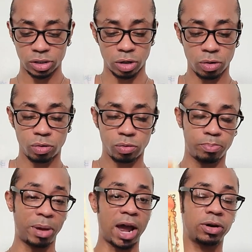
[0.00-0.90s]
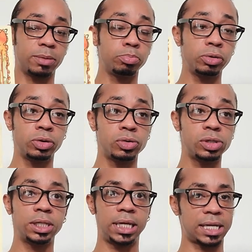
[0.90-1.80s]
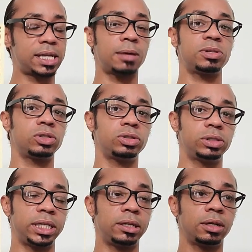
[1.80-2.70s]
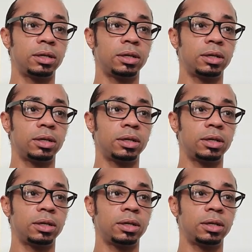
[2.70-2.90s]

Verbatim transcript: So battered and bruised, yes, absolutely.